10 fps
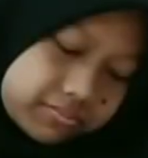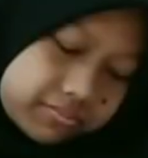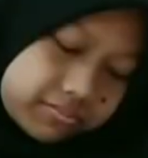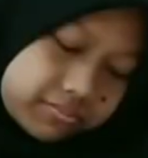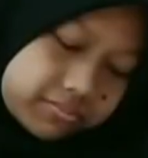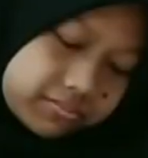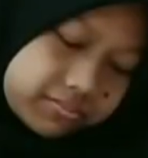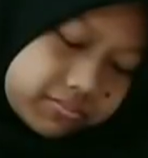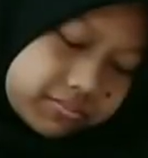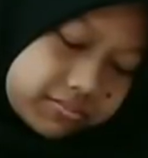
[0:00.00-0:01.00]

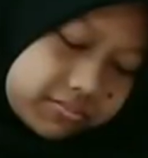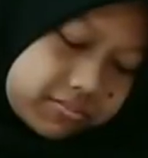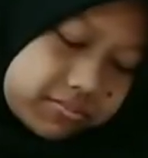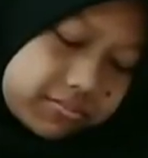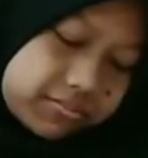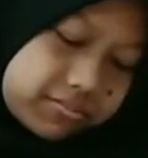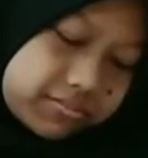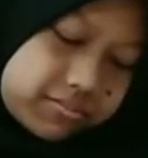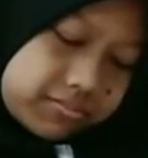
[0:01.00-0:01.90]
(silence)